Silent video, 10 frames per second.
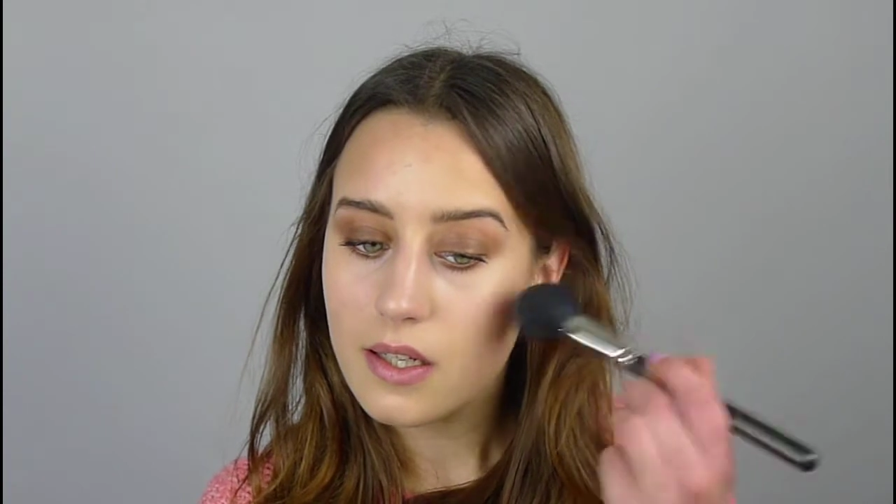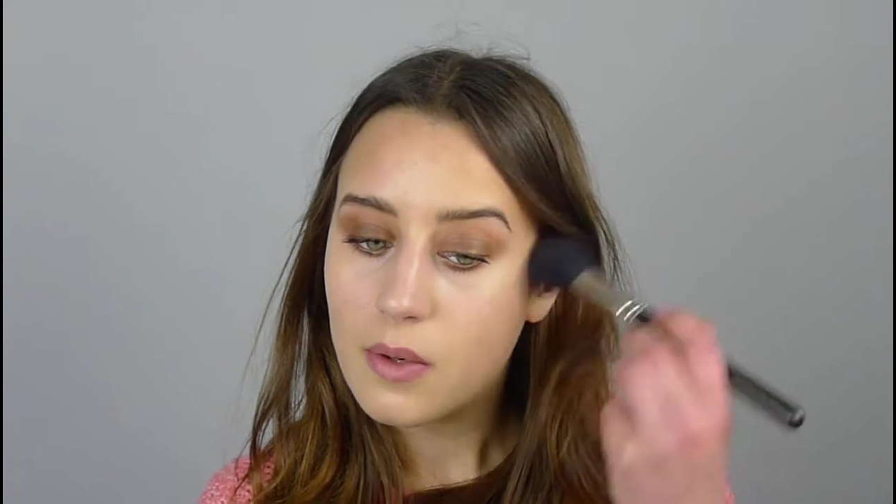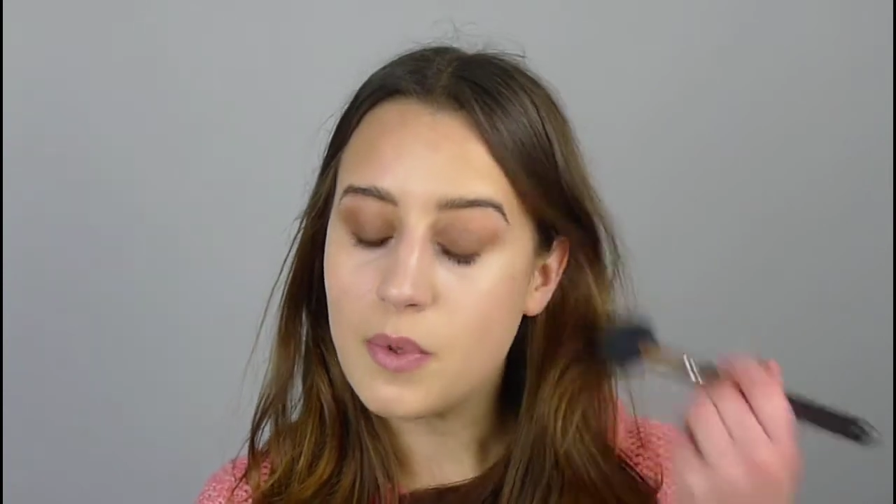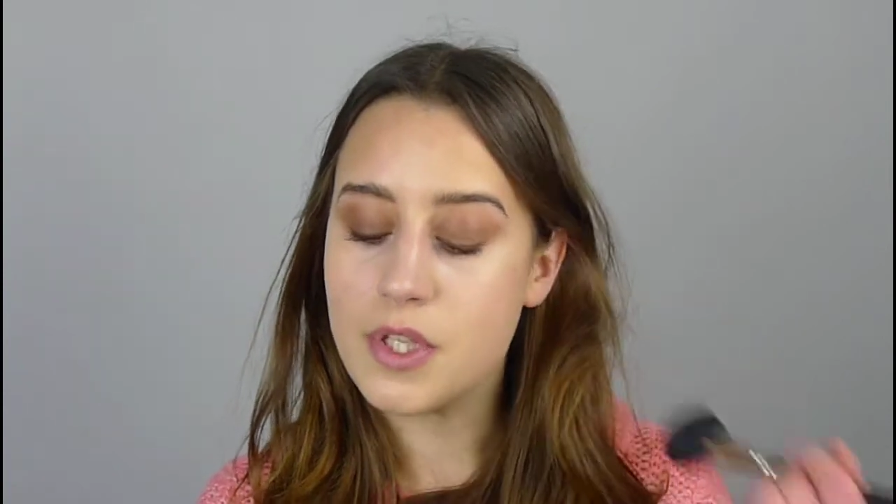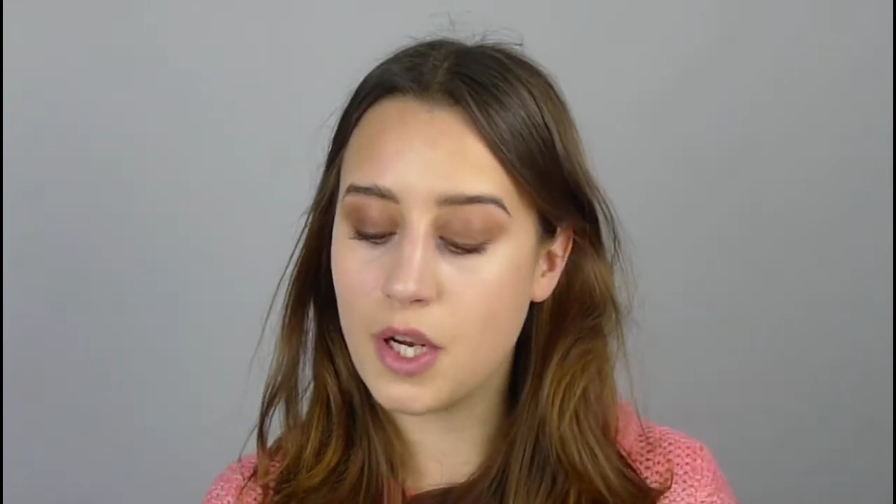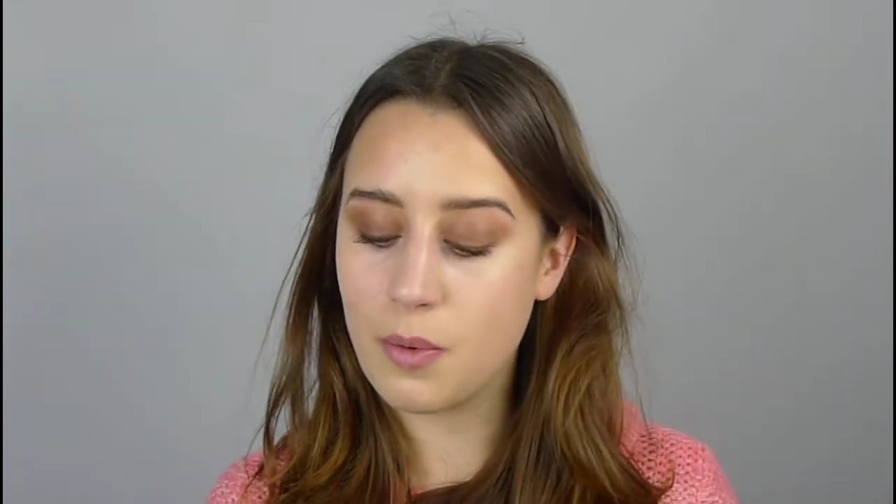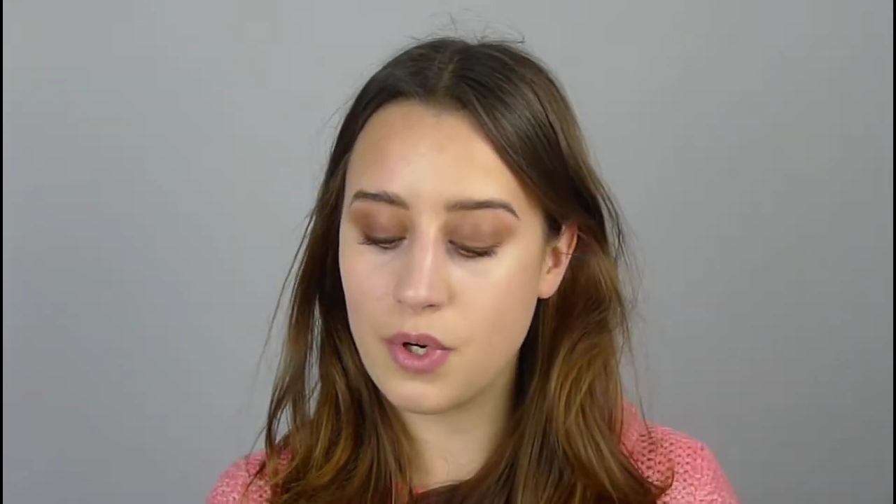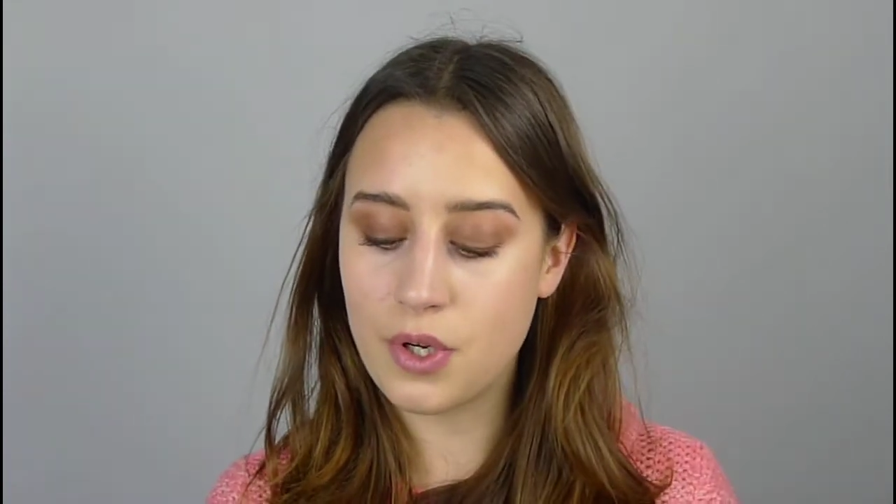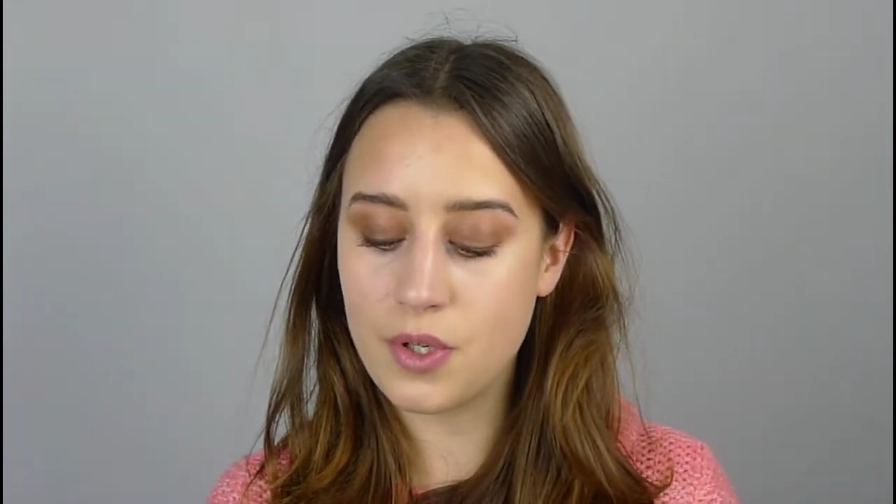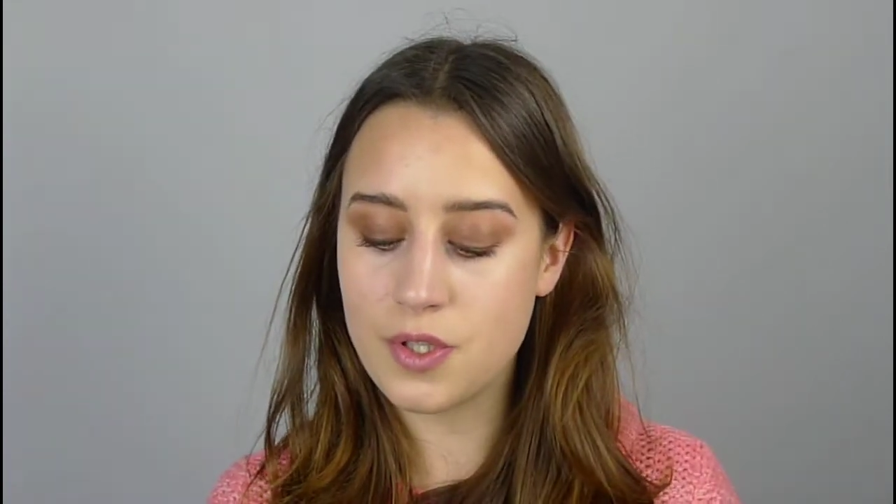We don't want
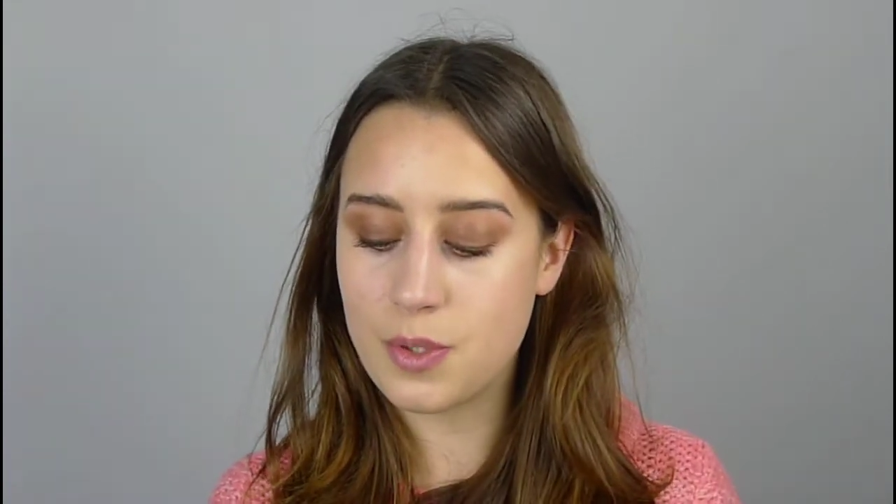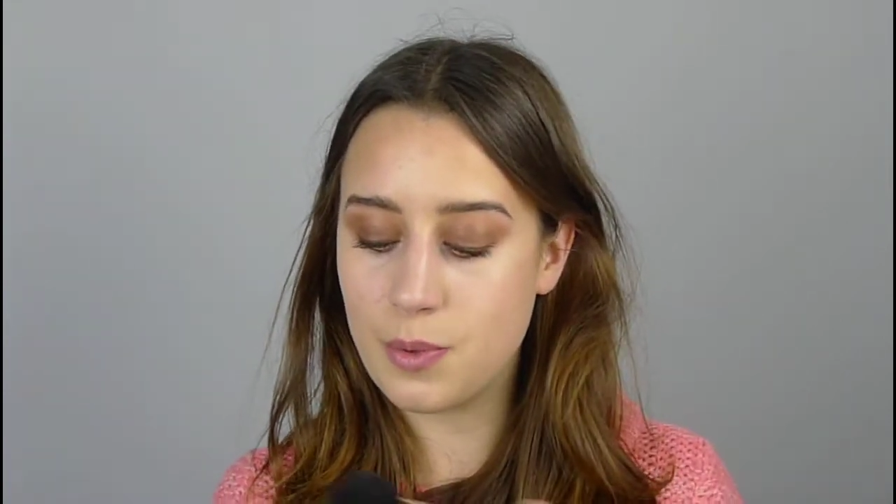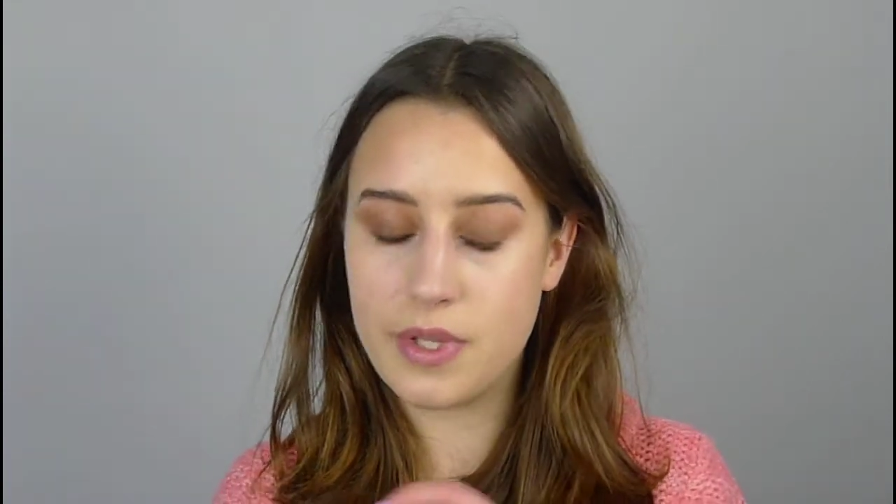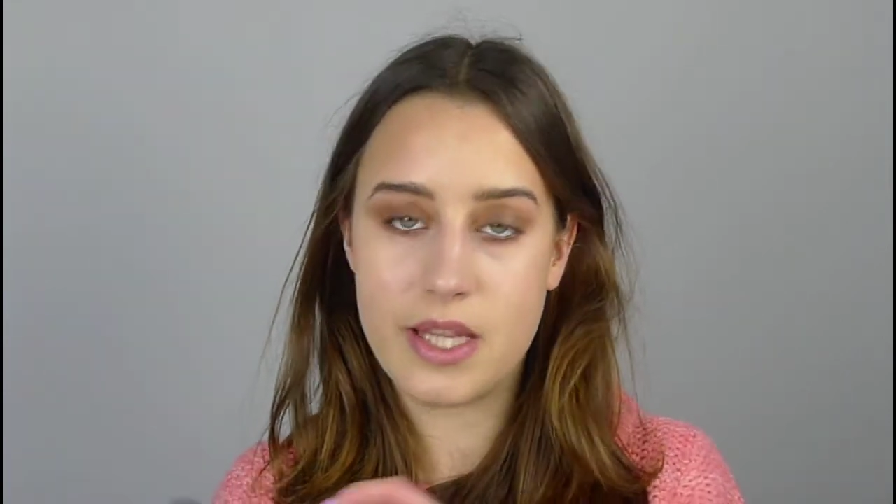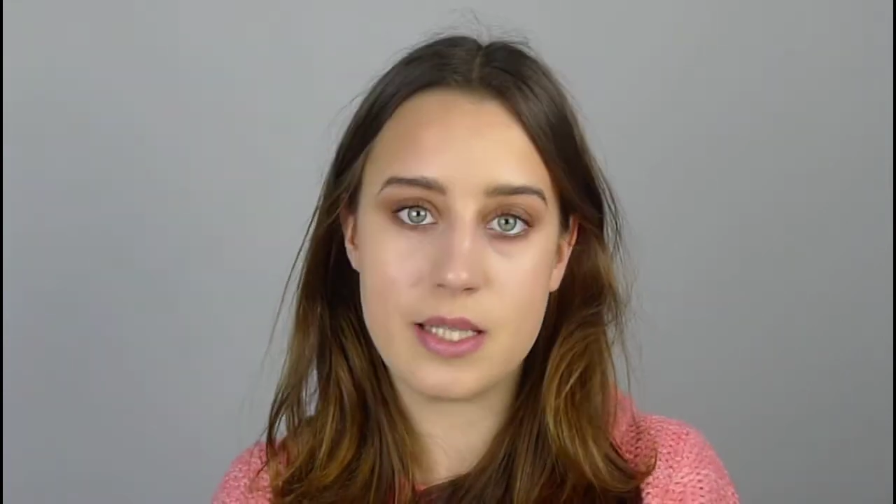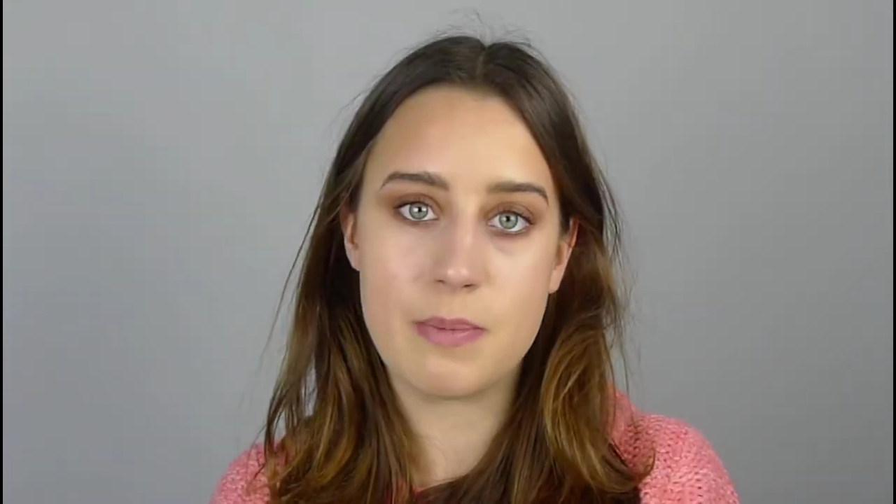to contour with this